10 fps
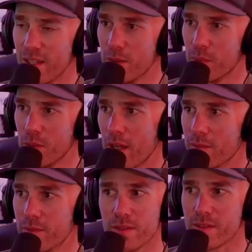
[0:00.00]
EAP
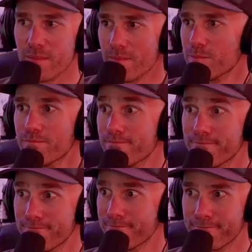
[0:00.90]
benefits.
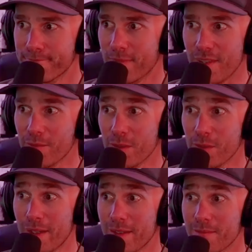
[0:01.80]
Mm-hmm. Not really
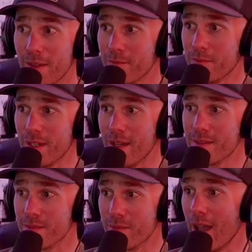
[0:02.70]
widely
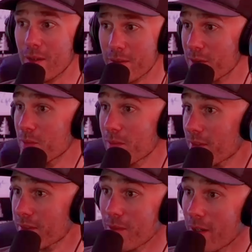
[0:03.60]
advertised of how to do
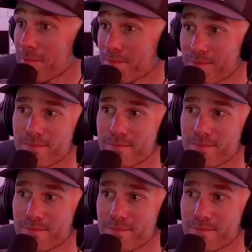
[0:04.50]
this, right?